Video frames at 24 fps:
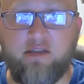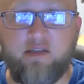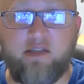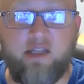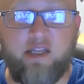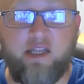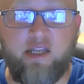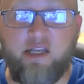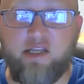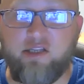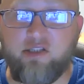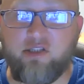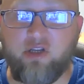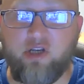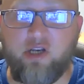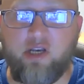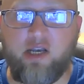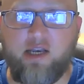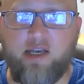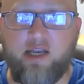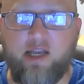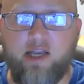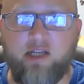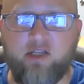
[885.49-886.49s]
he's going
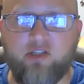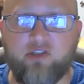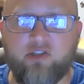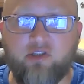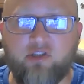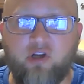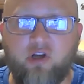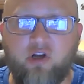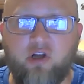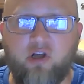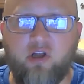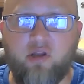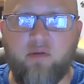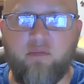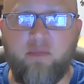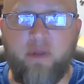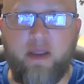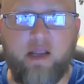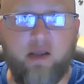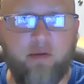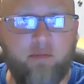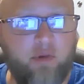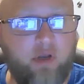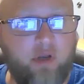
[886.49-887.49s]
to take Saul and
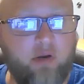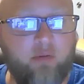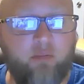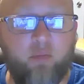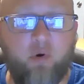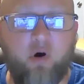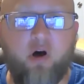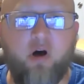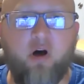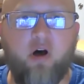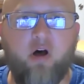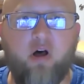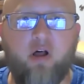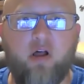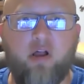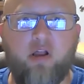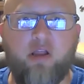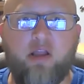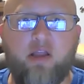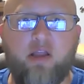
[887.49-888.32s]
make him into Paul.